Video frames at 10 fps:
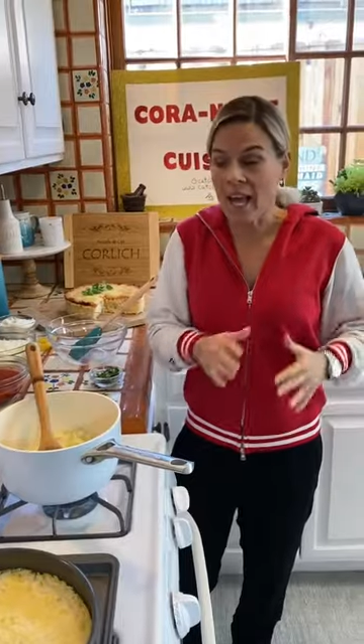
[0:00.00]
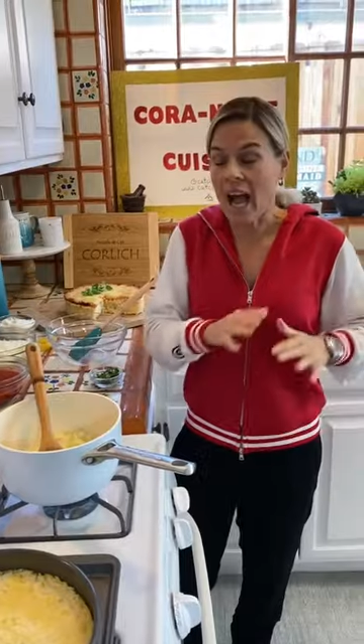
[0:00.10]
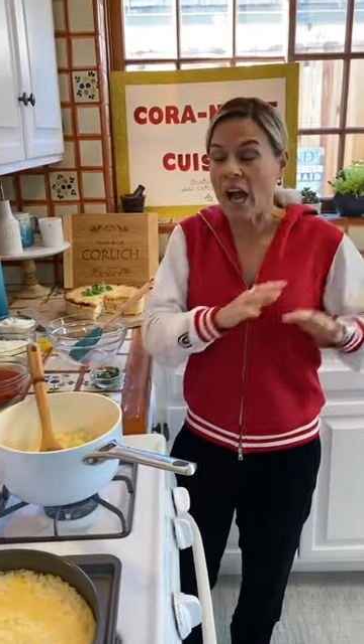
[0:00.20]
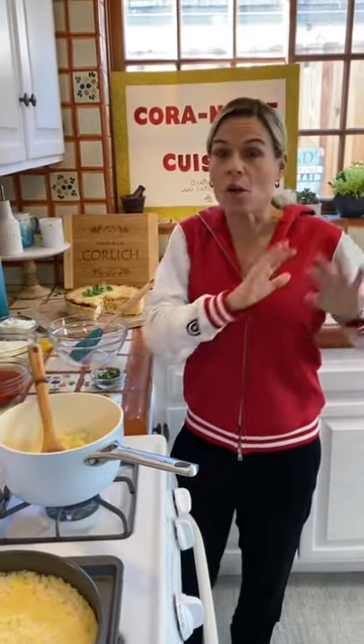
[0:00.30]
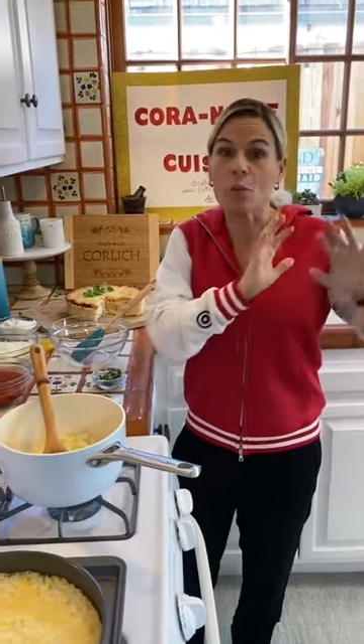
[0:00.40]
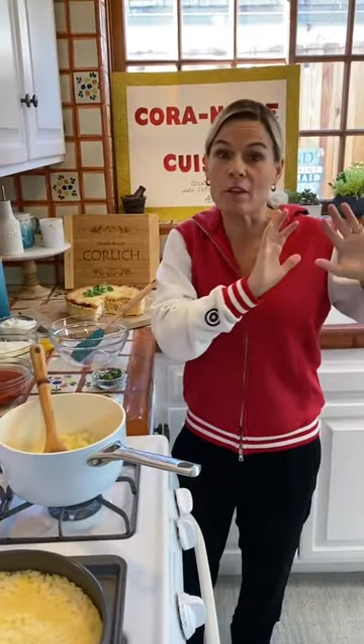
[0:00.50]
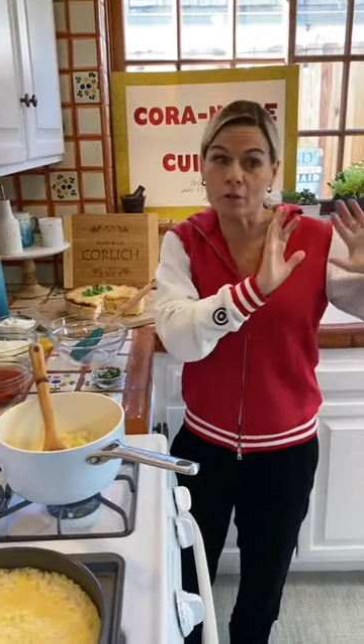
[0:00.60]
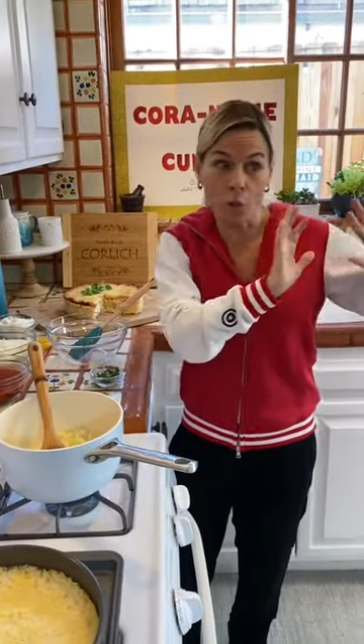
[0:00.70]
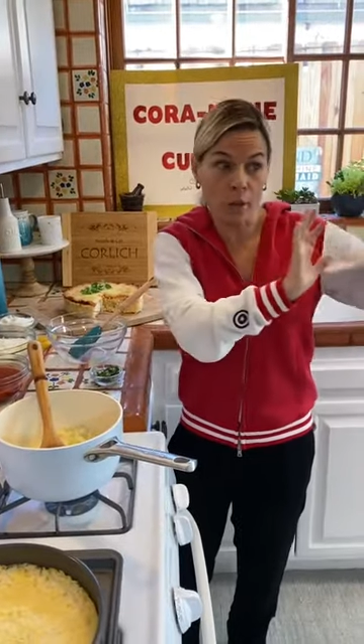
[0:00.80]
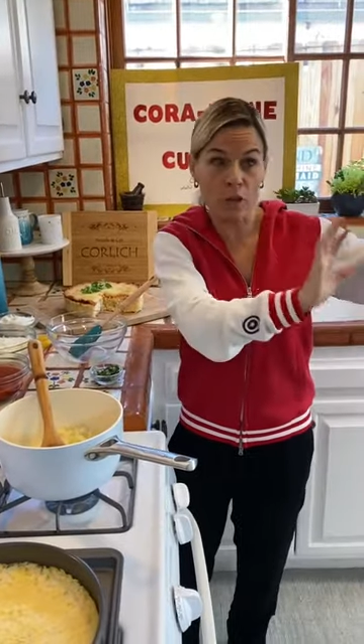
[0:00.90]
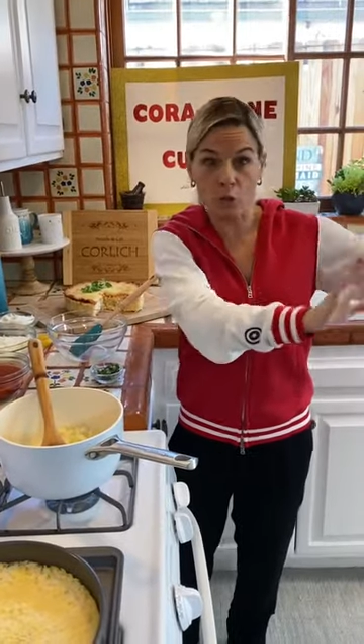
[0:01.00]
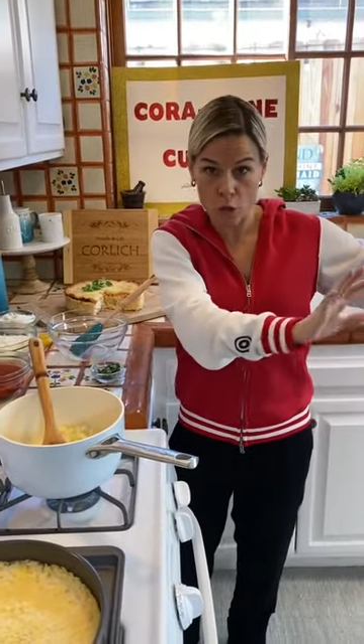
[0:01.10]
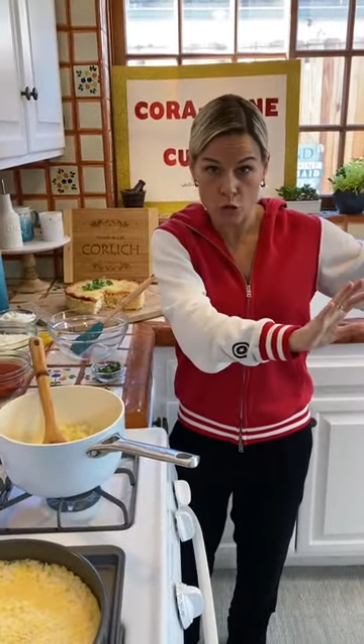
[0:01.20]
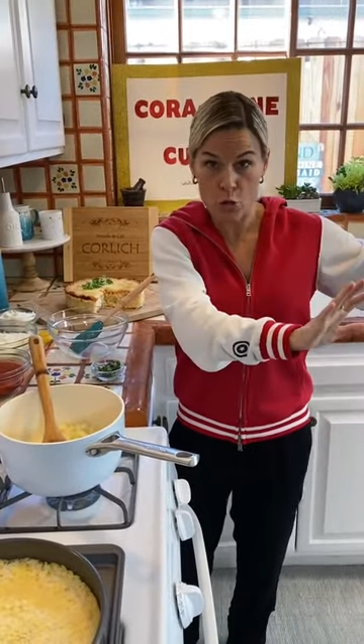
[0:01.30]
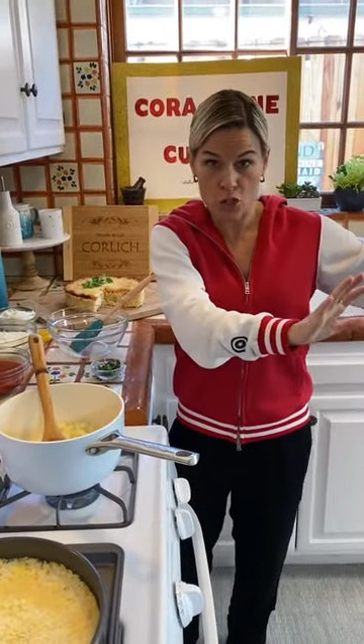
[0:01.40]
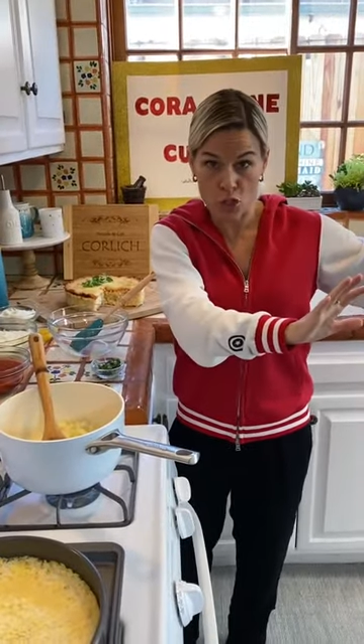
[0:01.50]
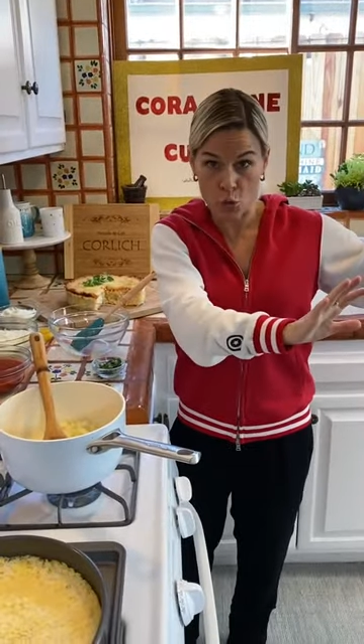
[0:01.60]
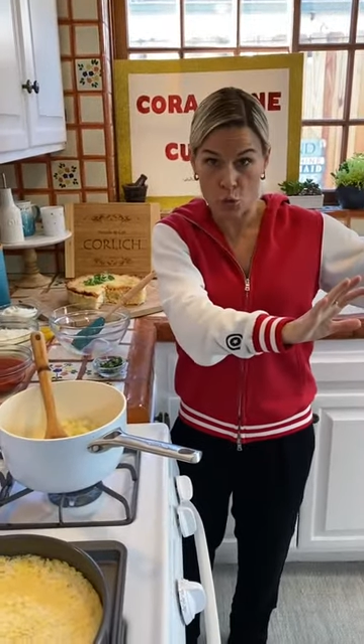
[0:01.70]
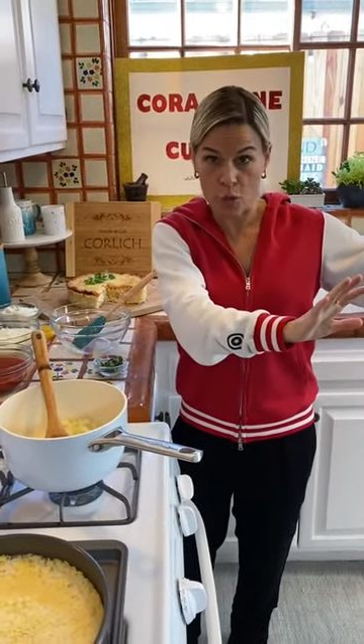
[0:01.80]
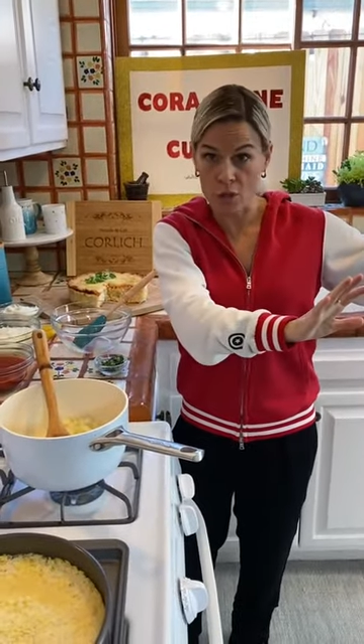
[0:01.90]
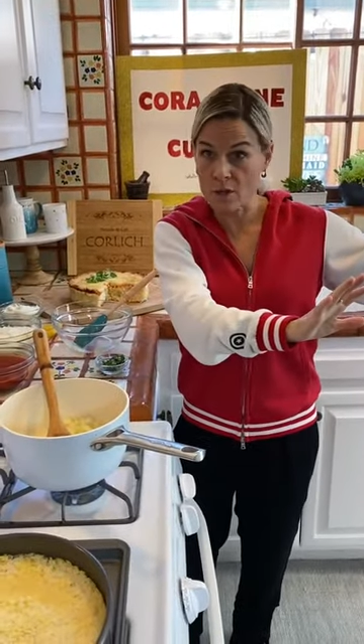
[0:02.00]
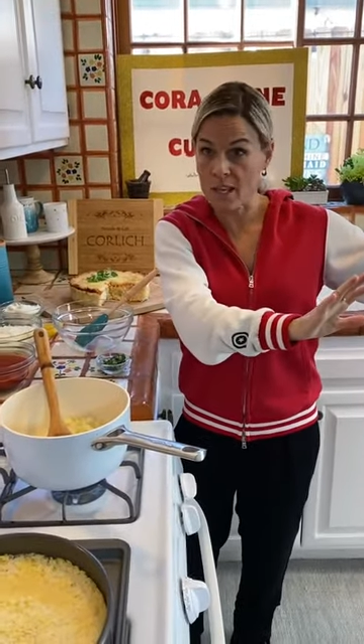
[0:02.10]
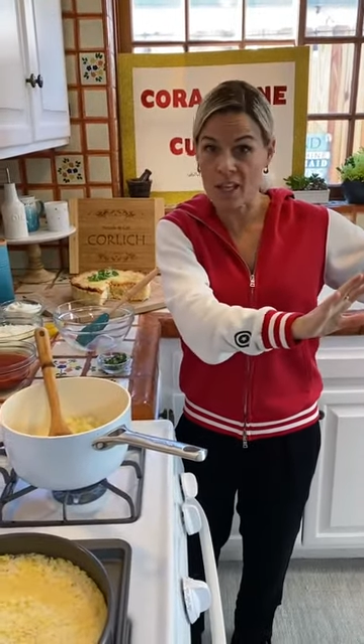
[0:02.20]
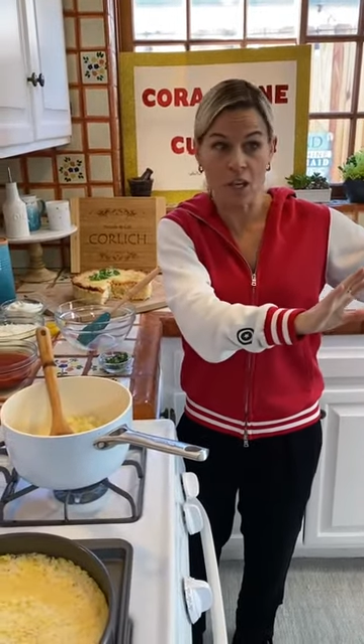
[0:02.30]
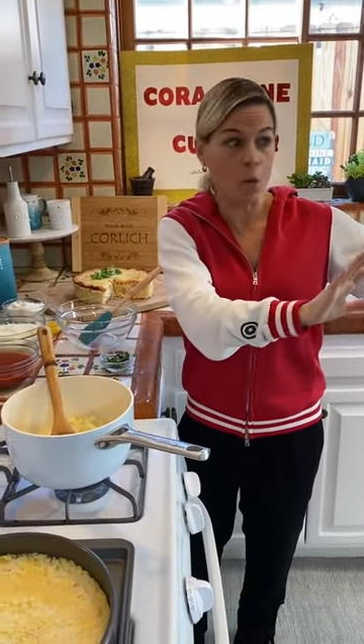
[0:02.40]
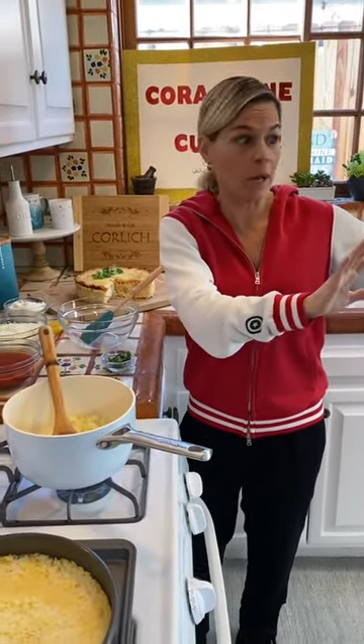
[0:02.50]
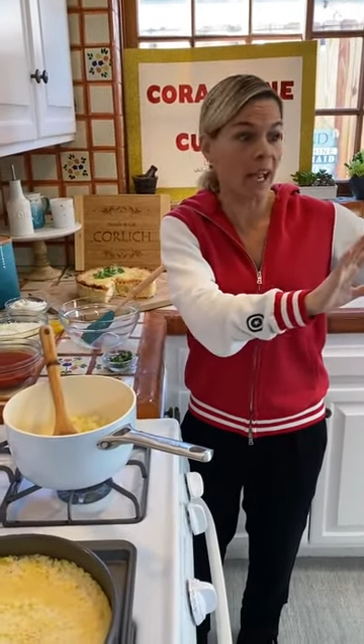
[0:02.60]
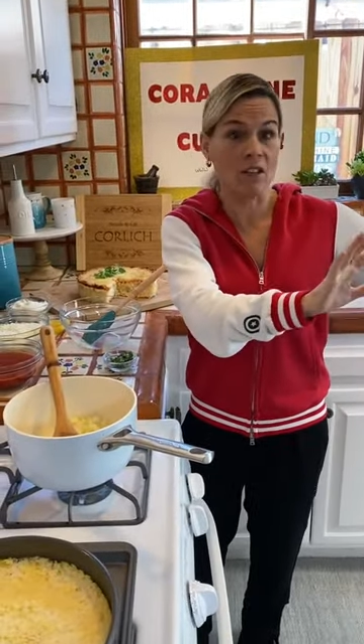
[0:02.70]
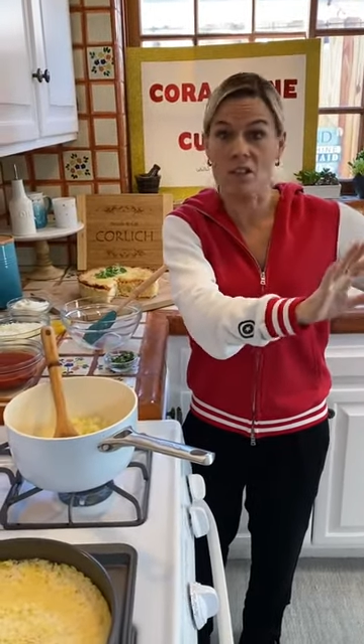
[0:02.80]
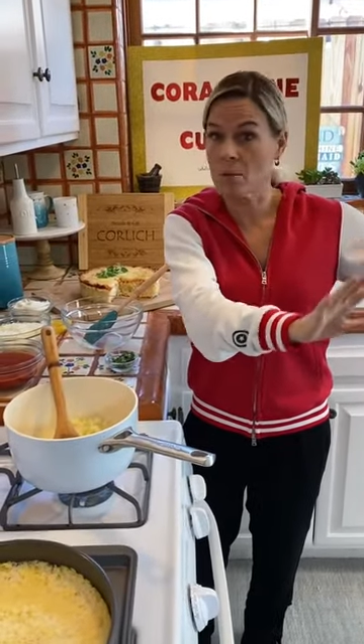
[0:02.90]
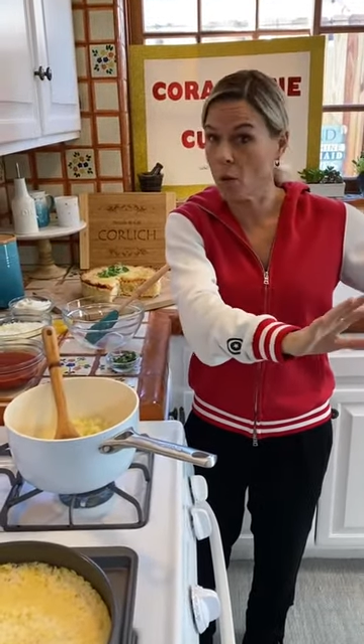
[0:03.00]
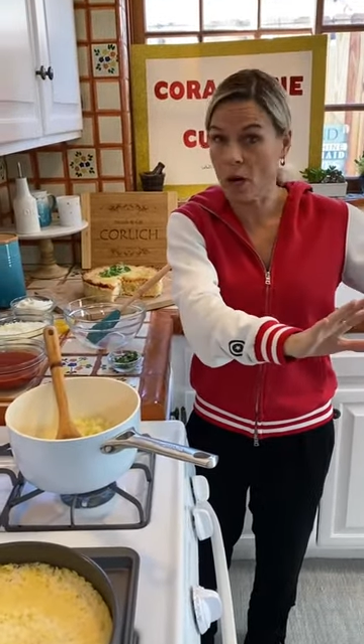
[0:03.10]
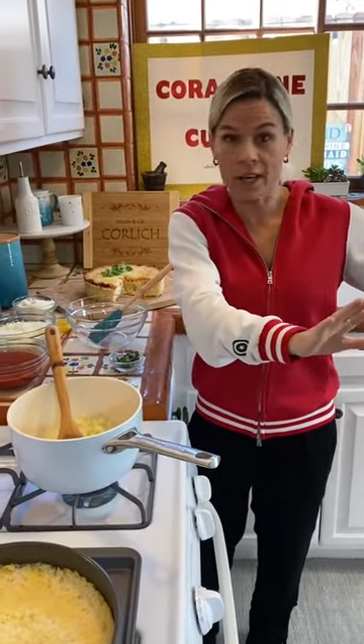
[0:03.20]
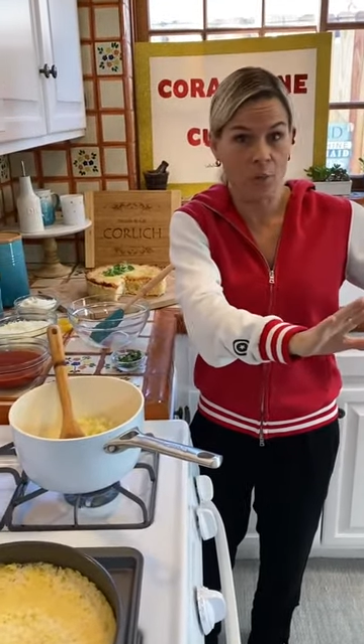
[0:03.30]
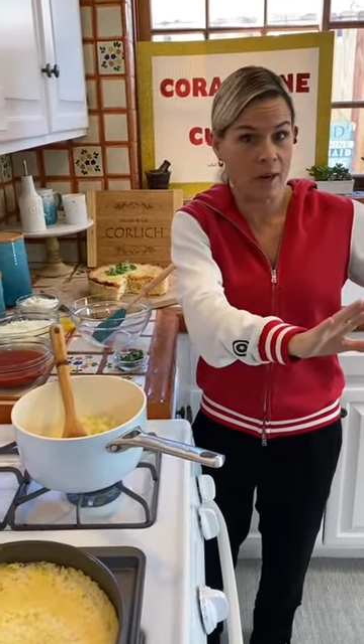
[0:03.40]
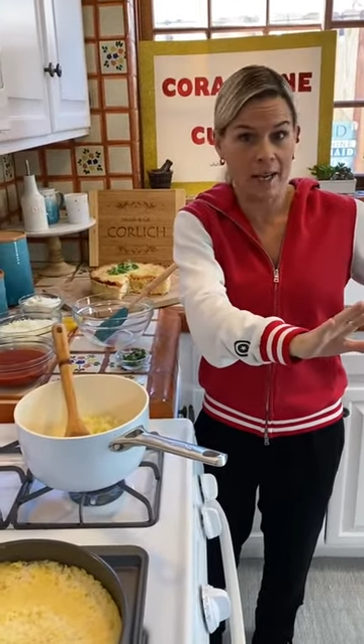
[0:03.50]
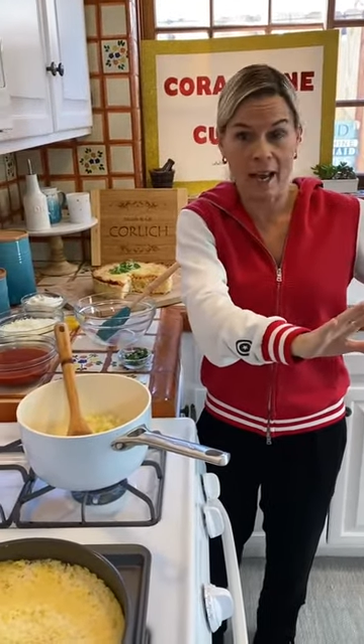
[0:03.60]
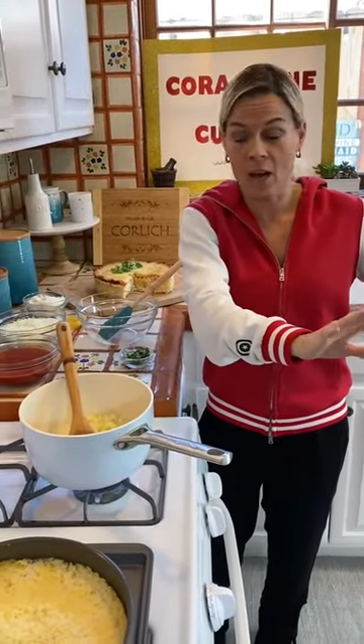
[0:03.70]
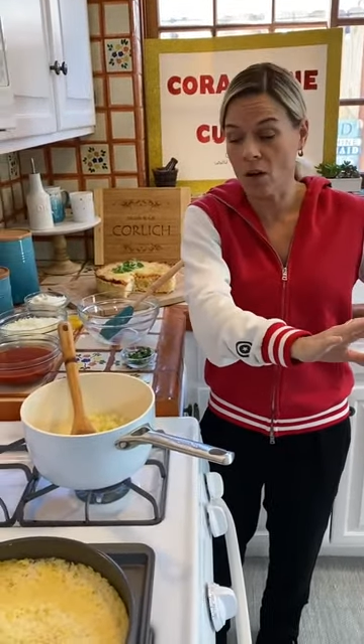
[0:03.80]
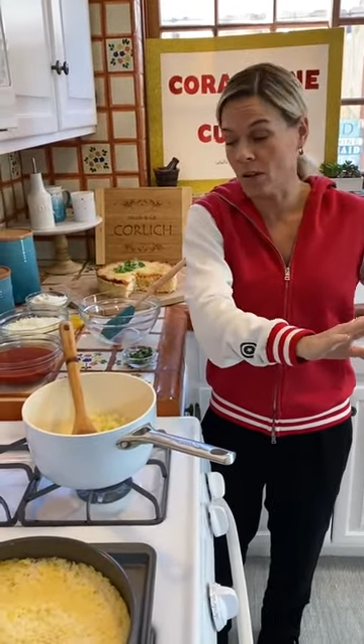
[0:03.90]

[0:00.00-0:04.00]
how can we avoid grocery stores and going out to the market right now?